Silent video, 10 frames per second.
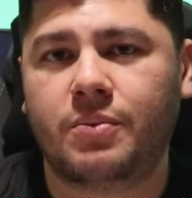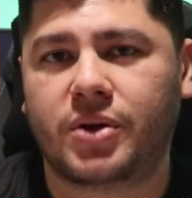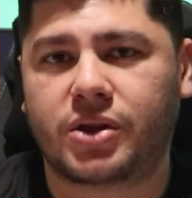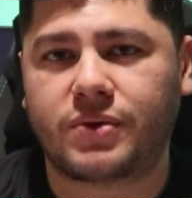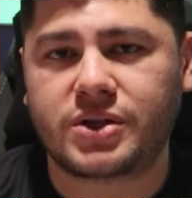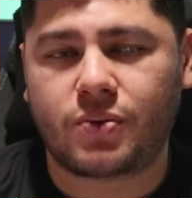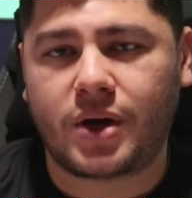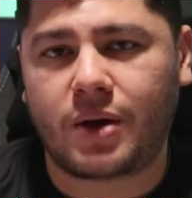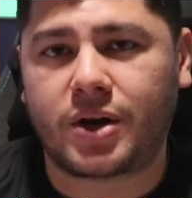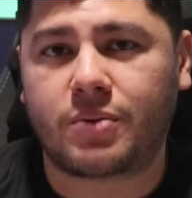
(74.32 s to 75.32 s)
But the reason why
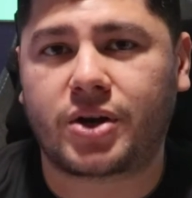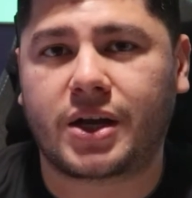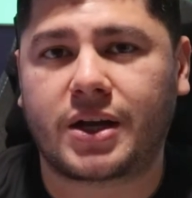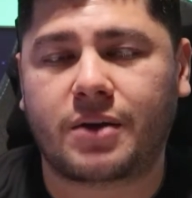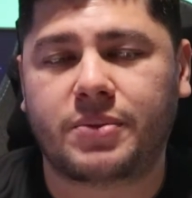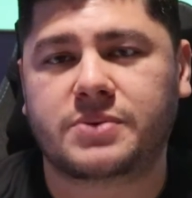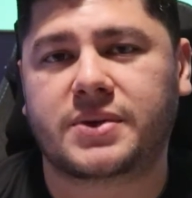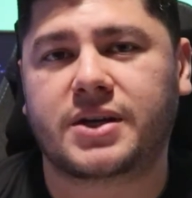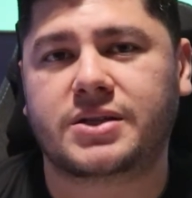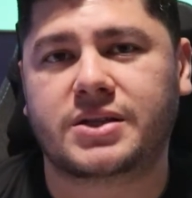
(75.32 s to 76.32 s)
I want to bring it up is
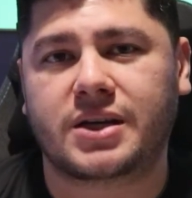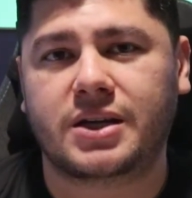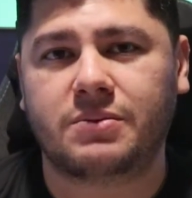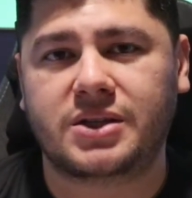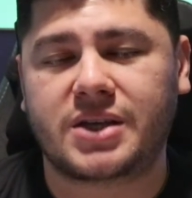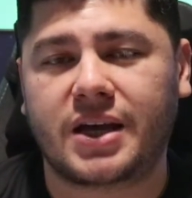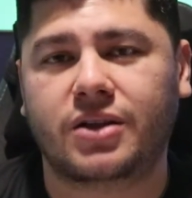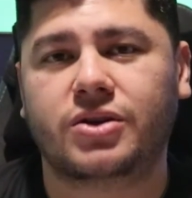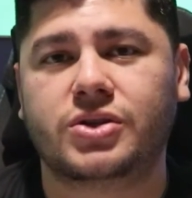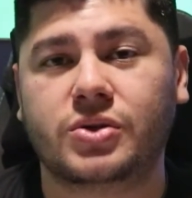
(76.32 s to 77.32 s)
because it's going to be
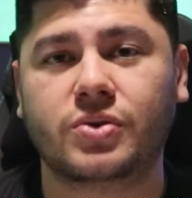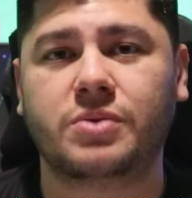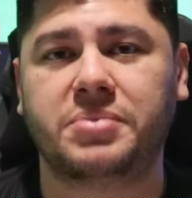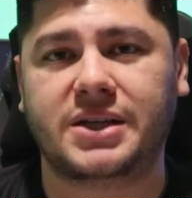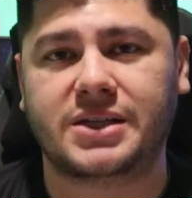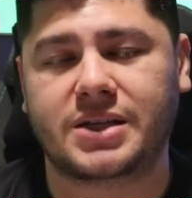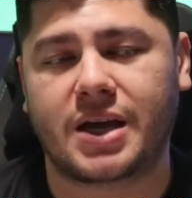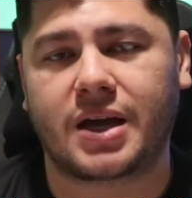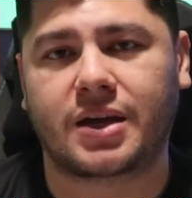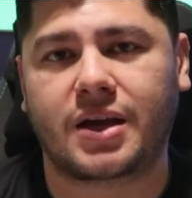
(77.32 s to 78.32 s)
tailored to the
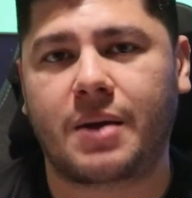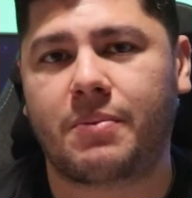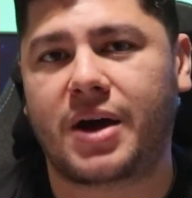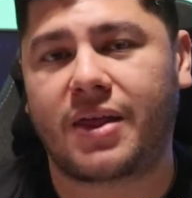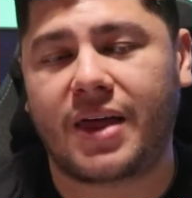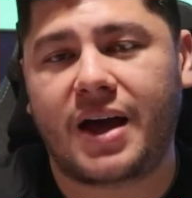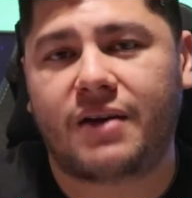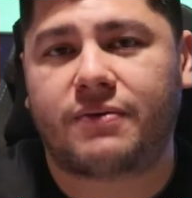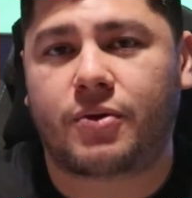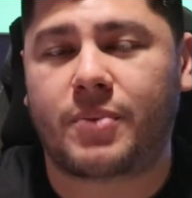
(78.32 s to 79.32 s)
PTA. And by
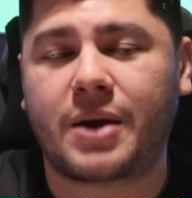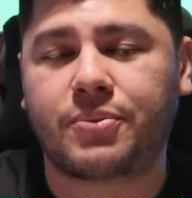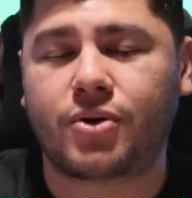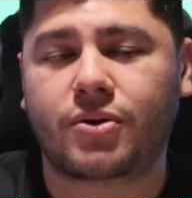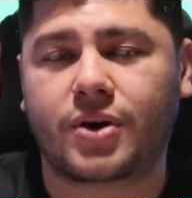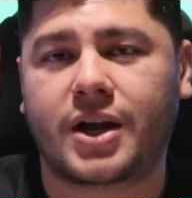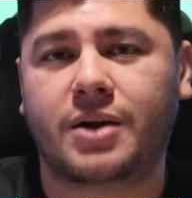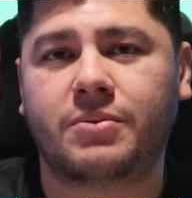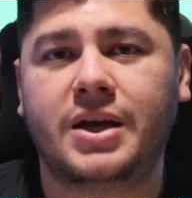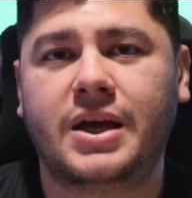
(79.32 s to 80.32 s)
that, for my
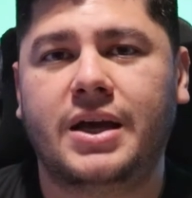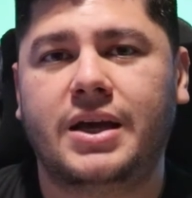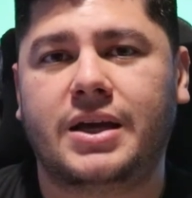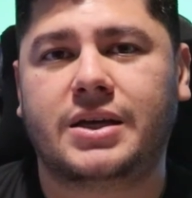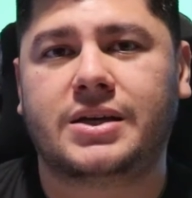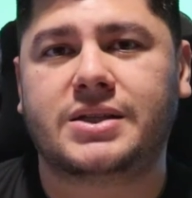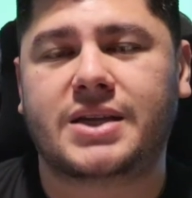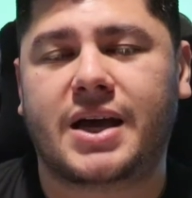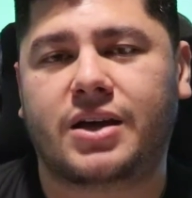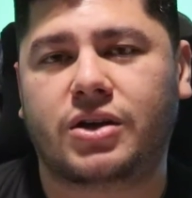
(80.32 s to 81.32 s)
program, is
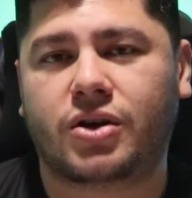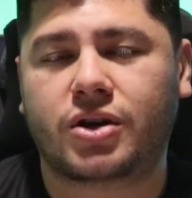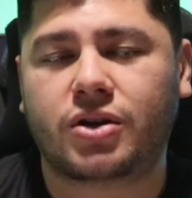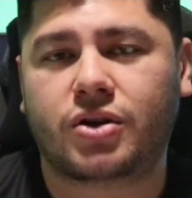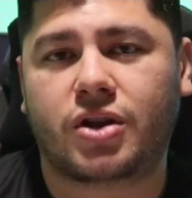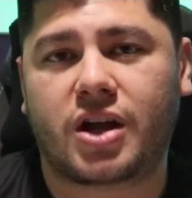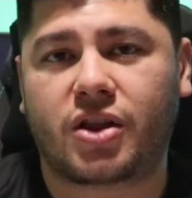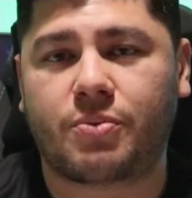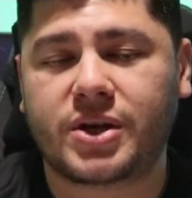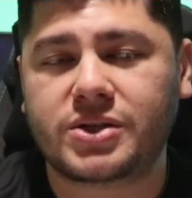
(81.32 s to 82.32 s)
that you're going to learn a lot
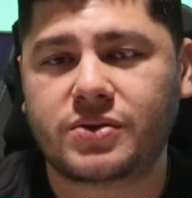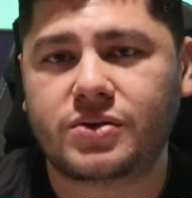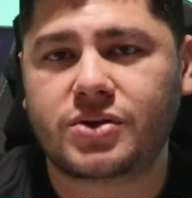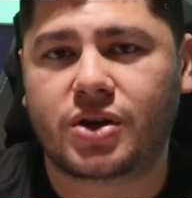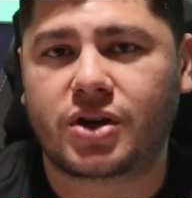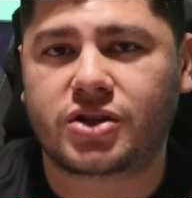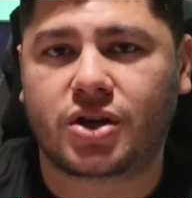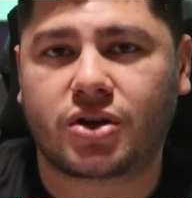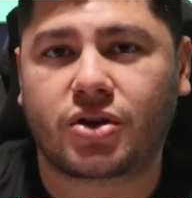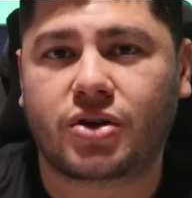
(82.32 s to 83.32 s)
of the muscles, you're going to
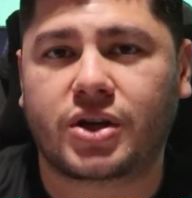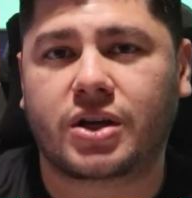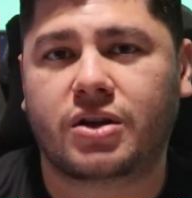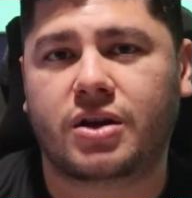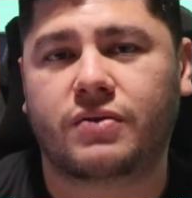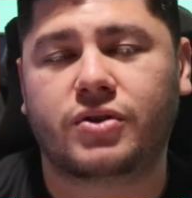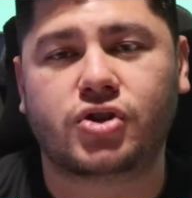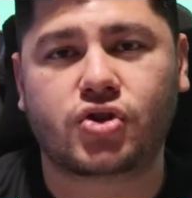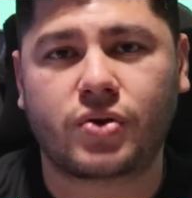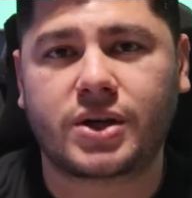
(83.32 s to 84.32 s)
start learning a lot of the
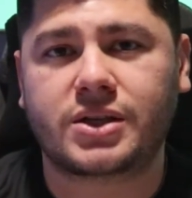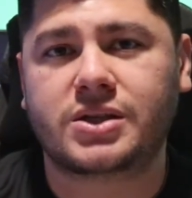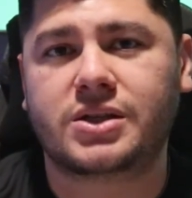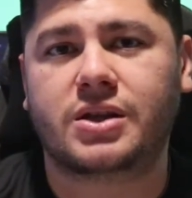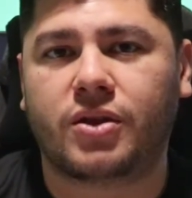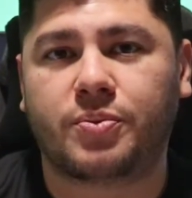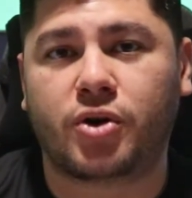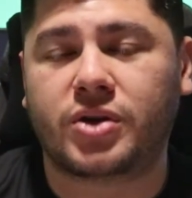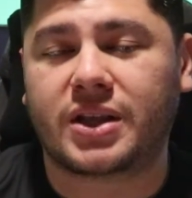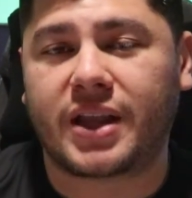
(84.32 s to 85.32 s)
joints, the
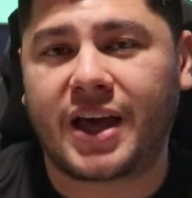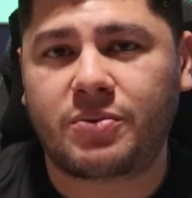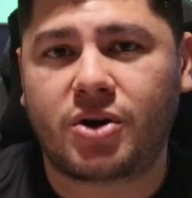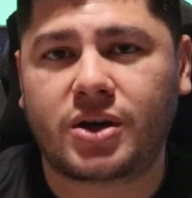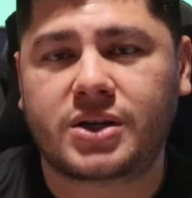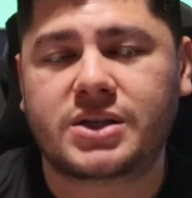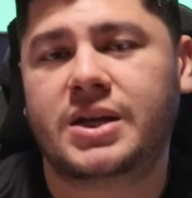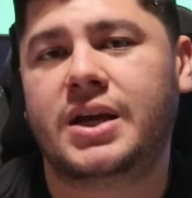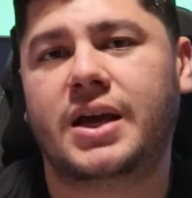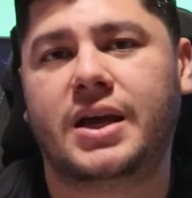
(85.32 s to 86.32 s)
bony
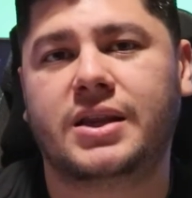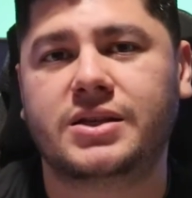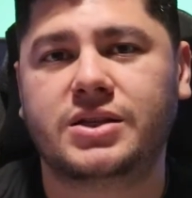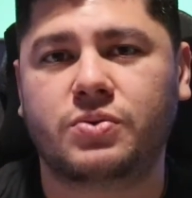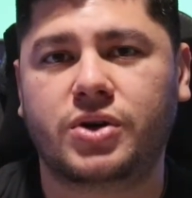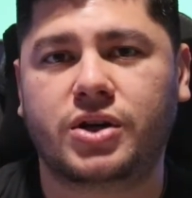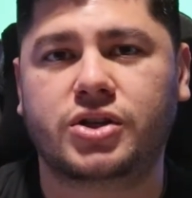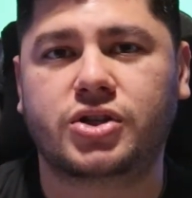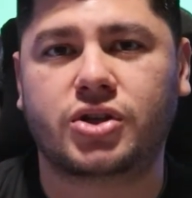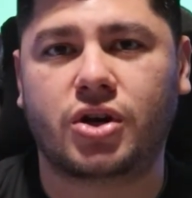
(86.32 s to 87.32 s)
landmarks, and this is where you're going
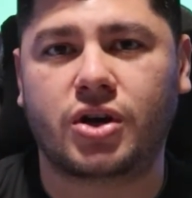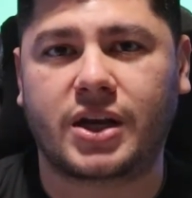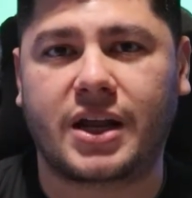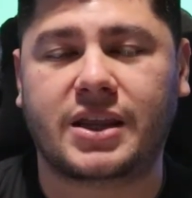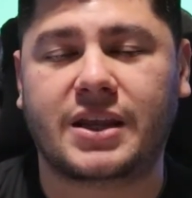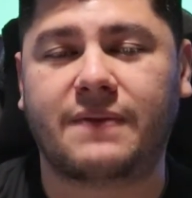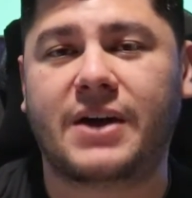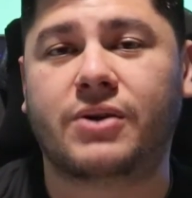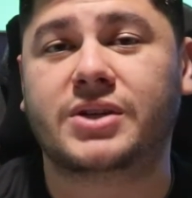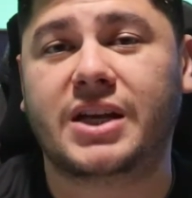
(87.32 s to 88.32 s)
to start getting the
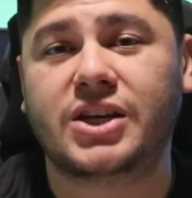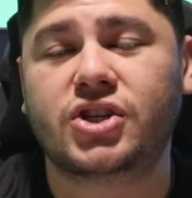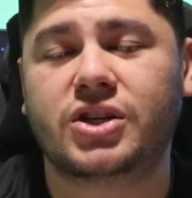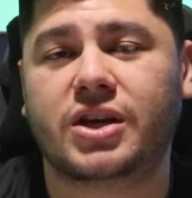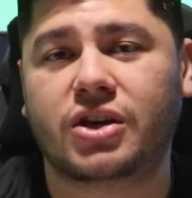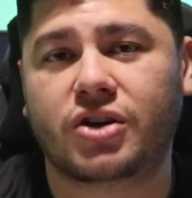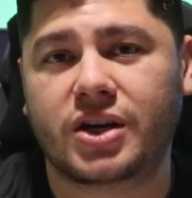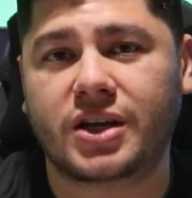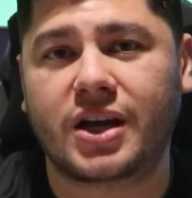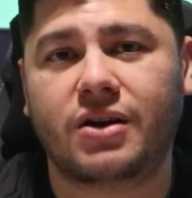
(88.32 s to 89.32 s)
foundation that you're
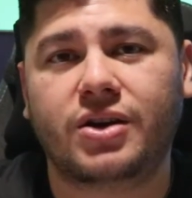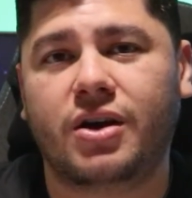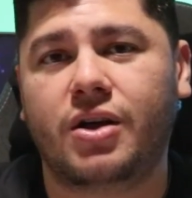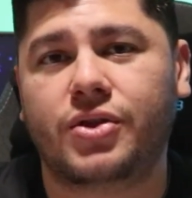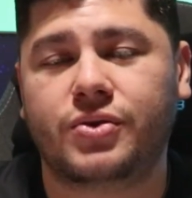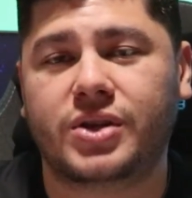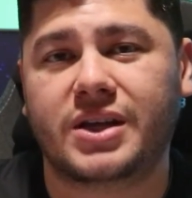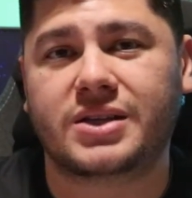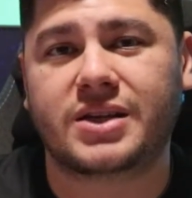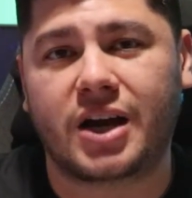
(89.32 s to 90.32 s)
going to carry on through the
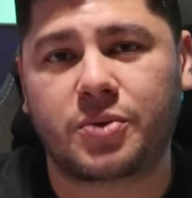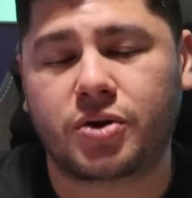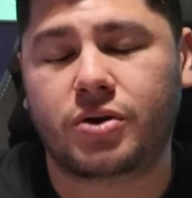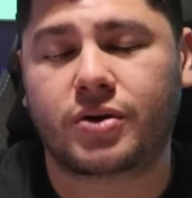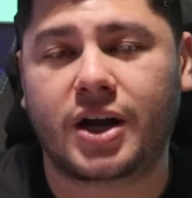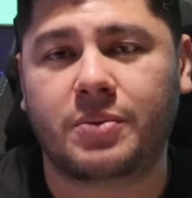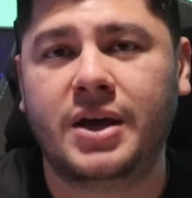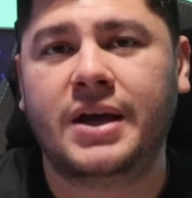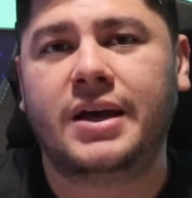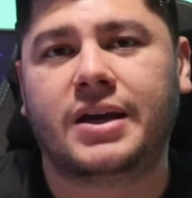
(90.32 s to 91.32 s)
entire program
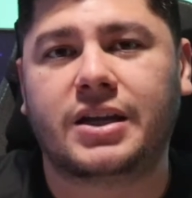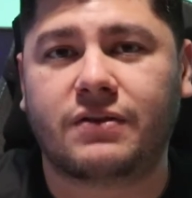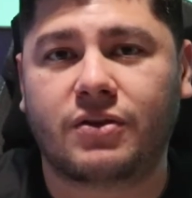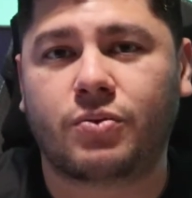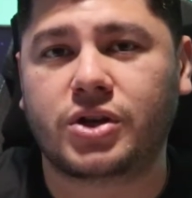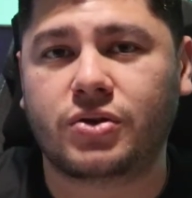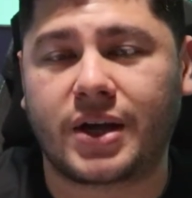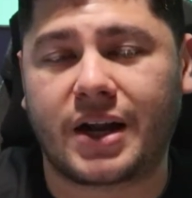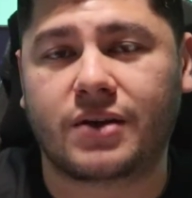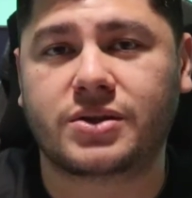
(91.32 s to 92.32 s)
and even when you
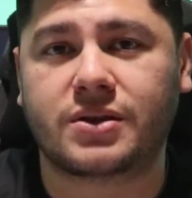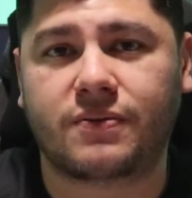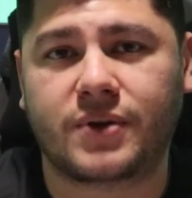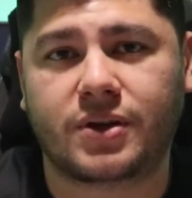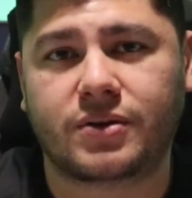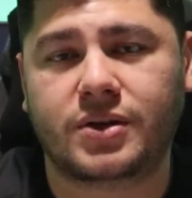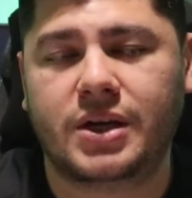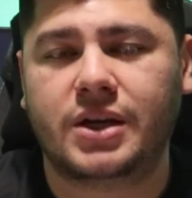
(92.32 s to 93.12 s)
get out to the field.